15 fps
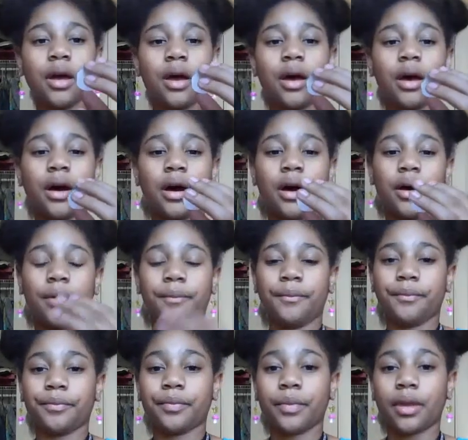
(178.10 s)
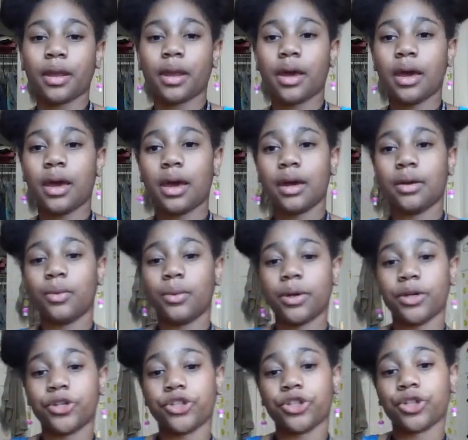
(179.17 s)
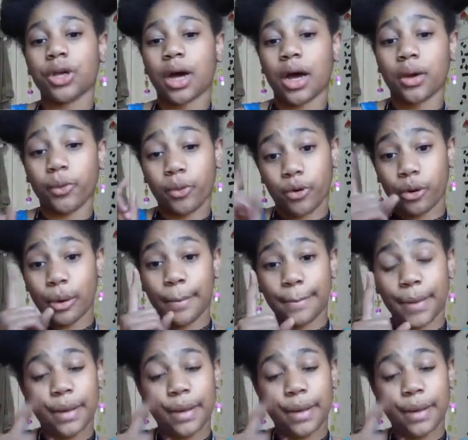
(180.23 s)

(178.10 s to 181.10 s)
and which I will be